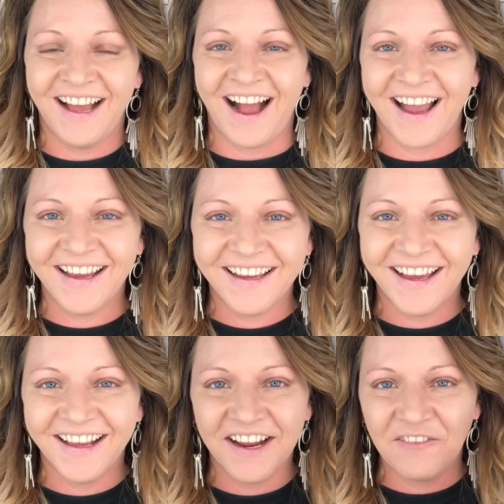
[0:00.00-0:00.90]
Hi
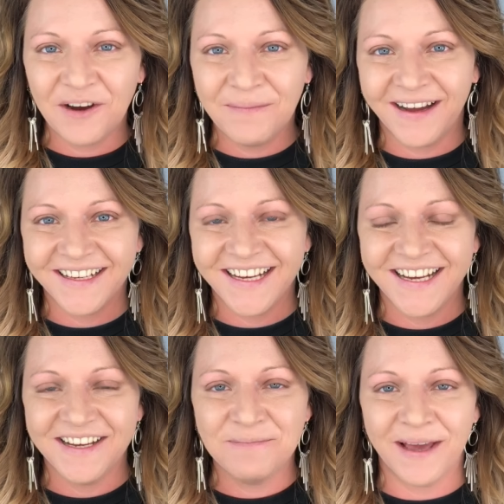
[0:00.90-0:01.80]
again,
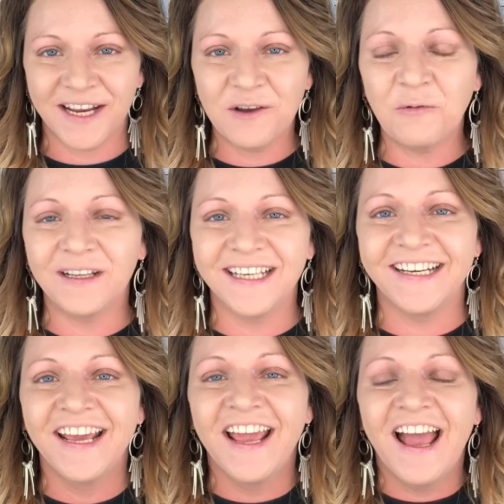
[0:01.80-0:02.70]
everybody. Betty Quillen.